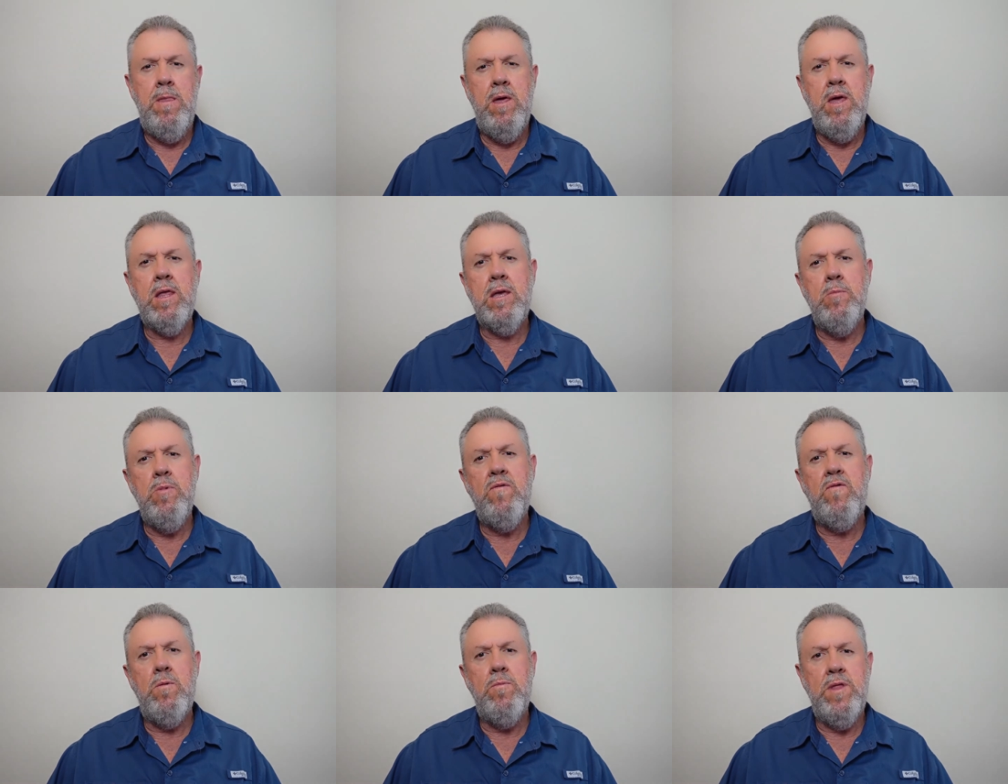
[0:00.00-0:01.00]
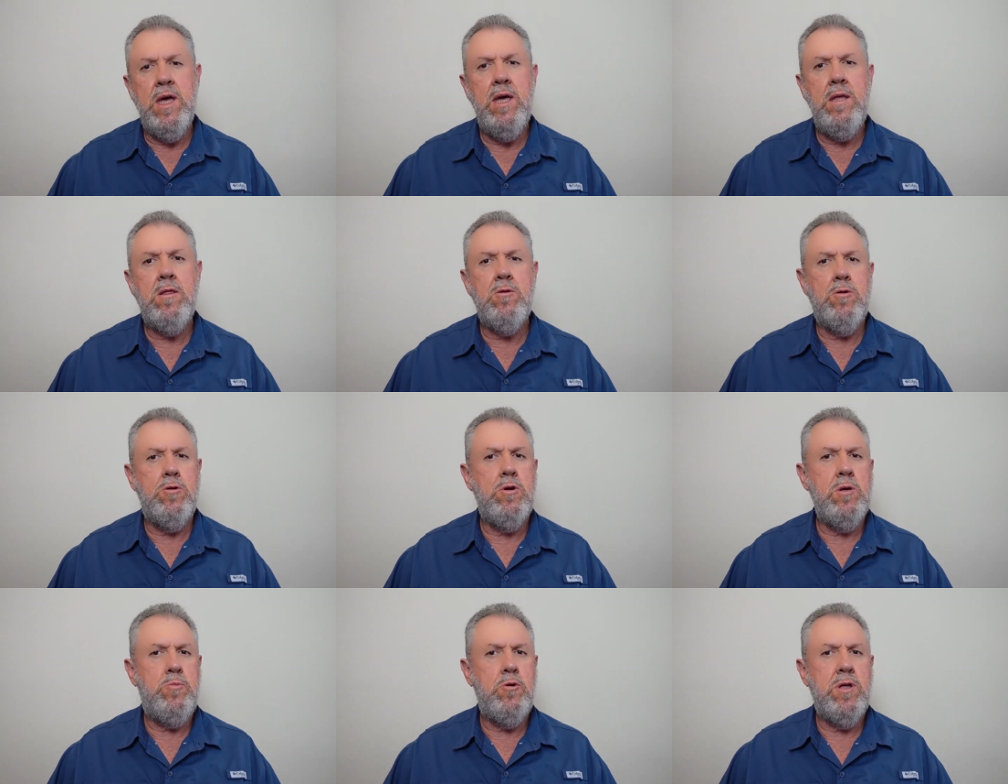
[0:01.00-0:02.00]
It can be from 10 to
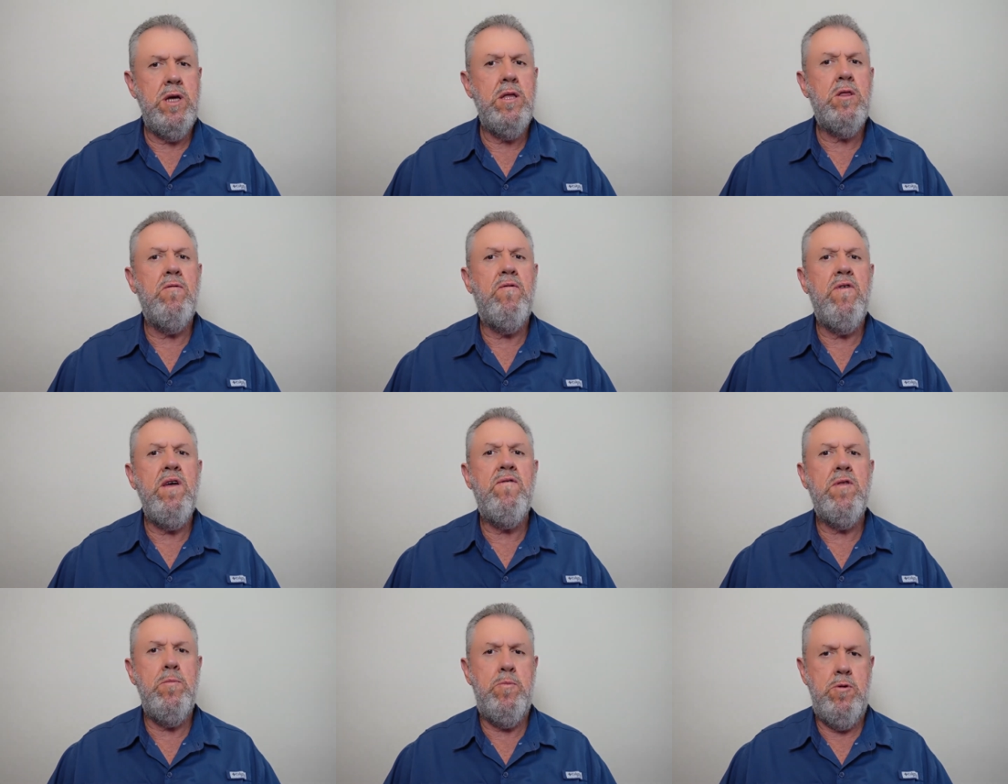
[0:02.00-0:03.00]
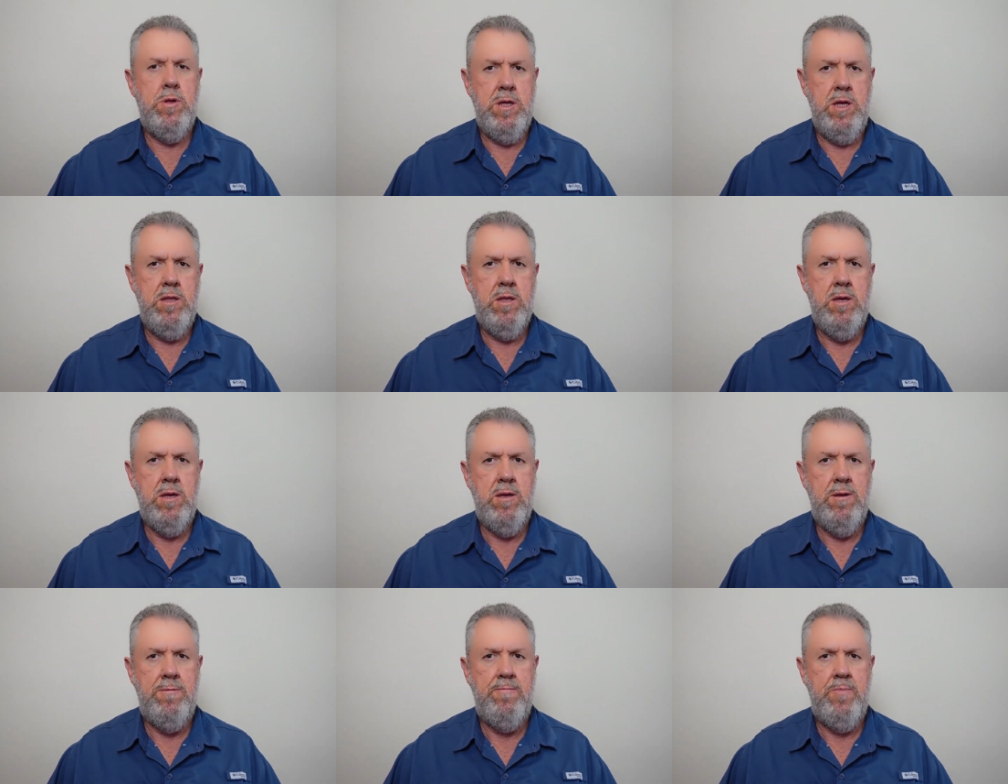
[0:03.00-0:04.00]
30% to 50%.
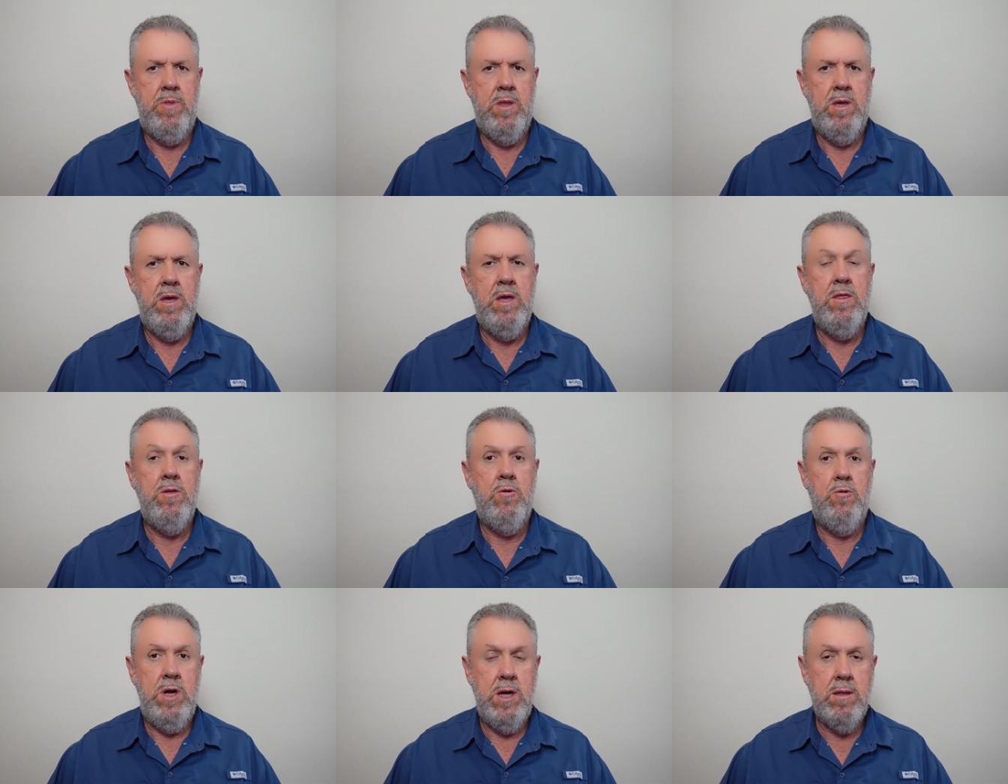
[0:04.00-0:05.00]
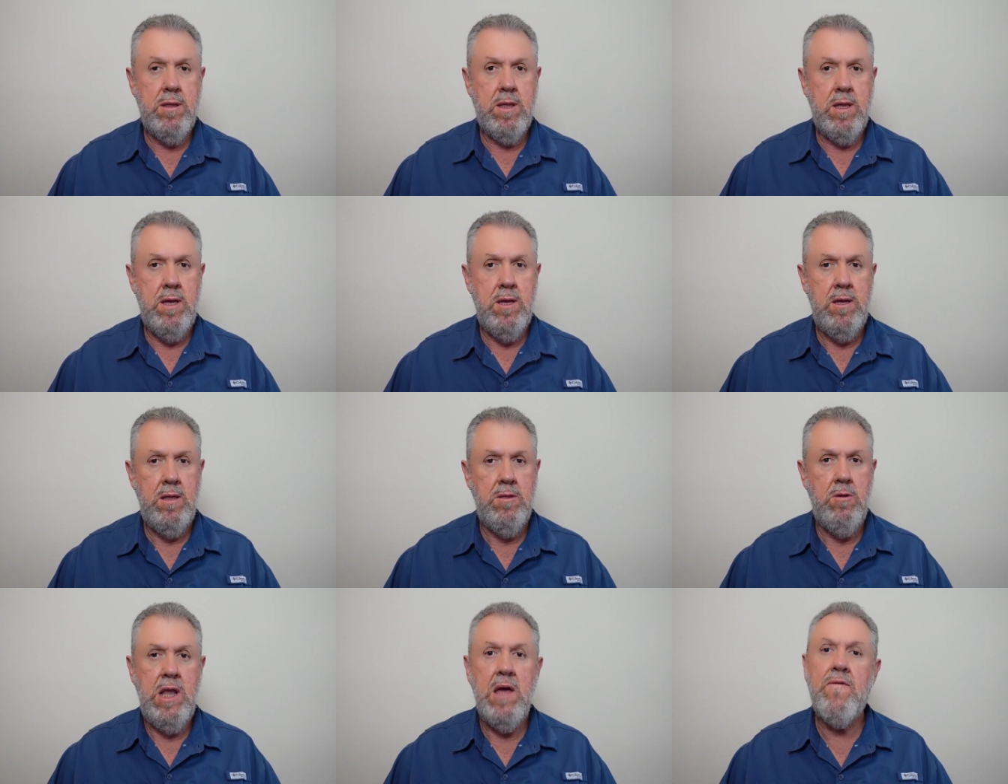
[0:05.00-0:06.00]
The rest,
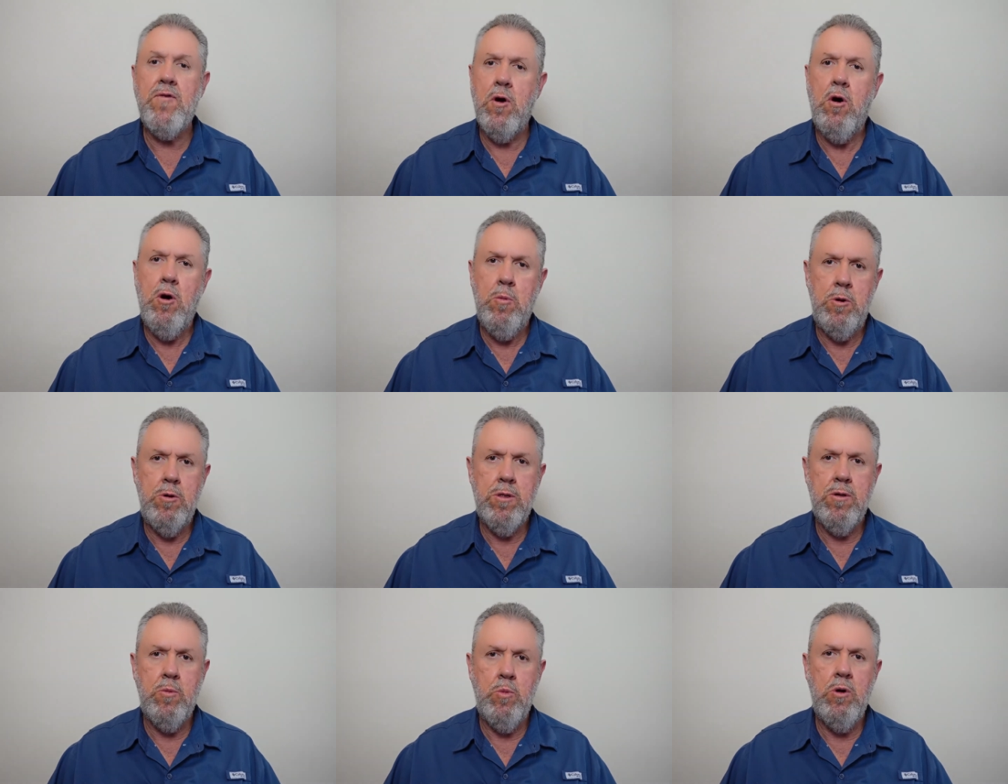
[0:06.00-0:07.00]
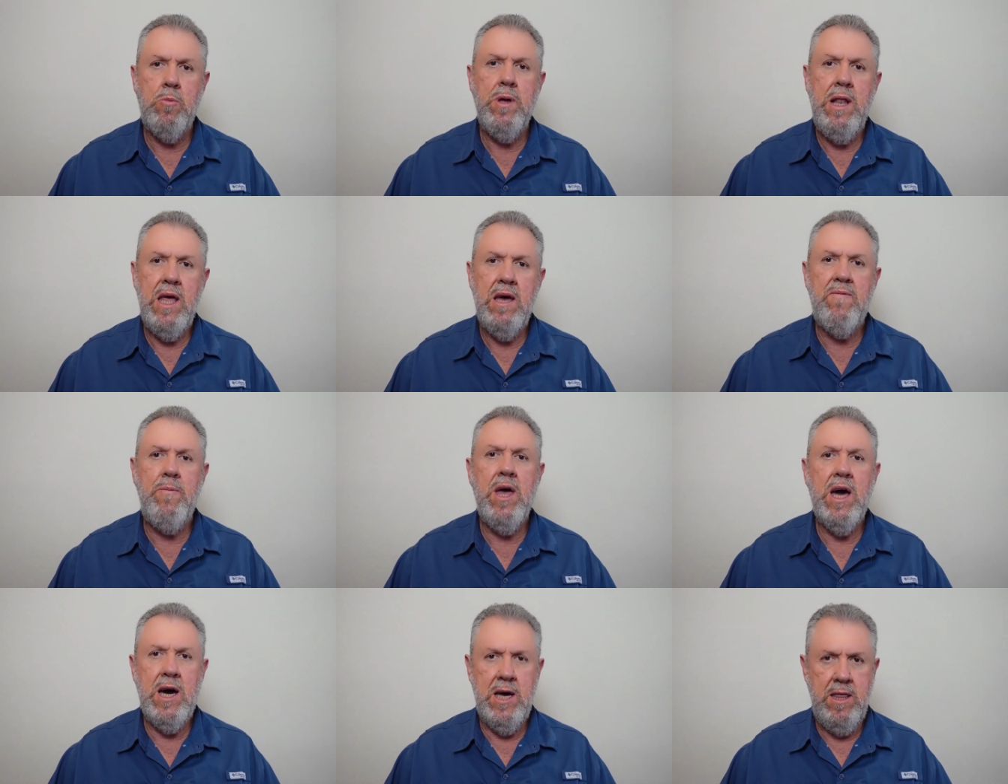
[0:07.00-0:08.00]
the leftovers, will be left
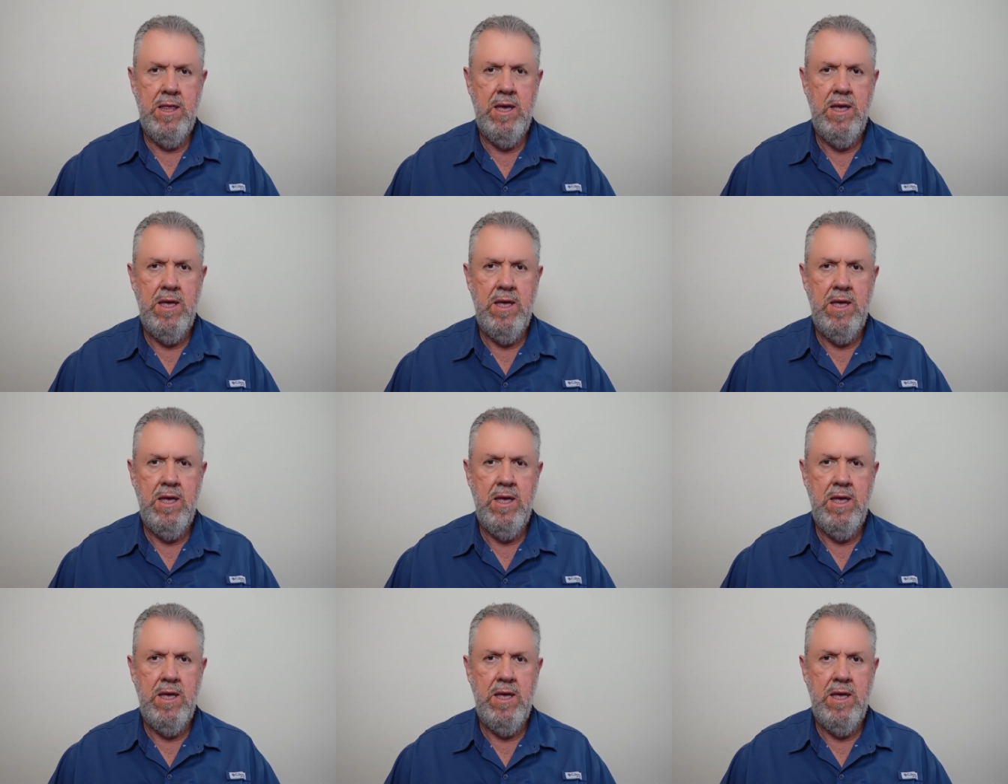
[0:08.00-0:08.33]
behind.